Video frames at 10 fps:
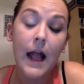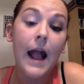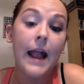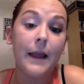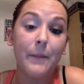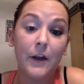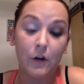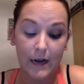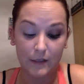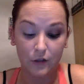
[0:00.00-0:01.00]
and make your
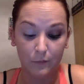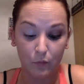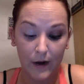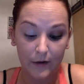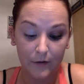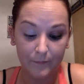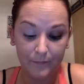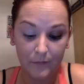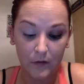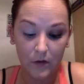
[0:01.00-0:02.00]
eyes look brighter.
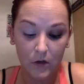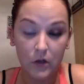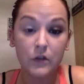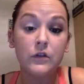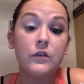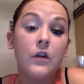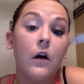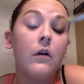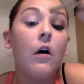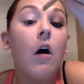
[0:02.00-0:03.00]
So
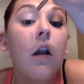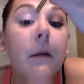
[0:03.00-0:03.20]
all I'm